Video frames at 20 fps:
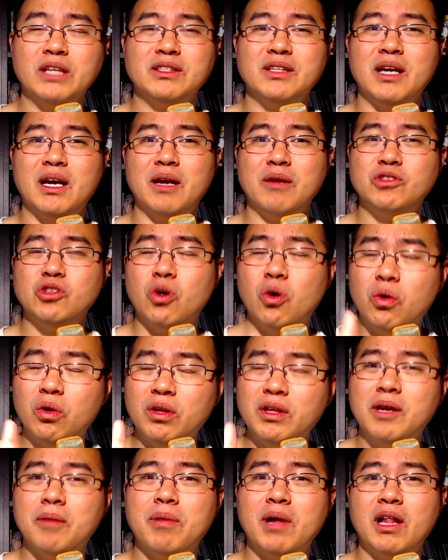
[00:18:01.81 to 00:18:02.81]
I totally
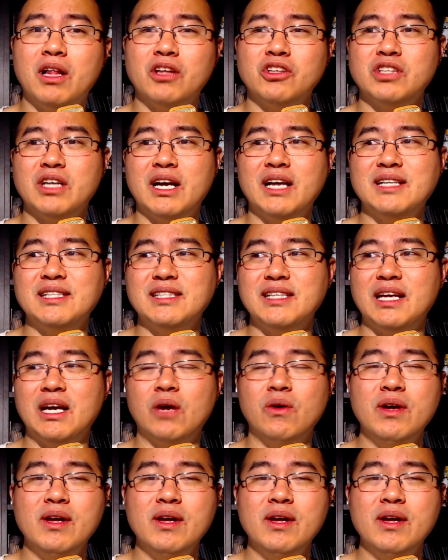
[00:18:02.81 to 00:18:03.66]
apologize, and I'll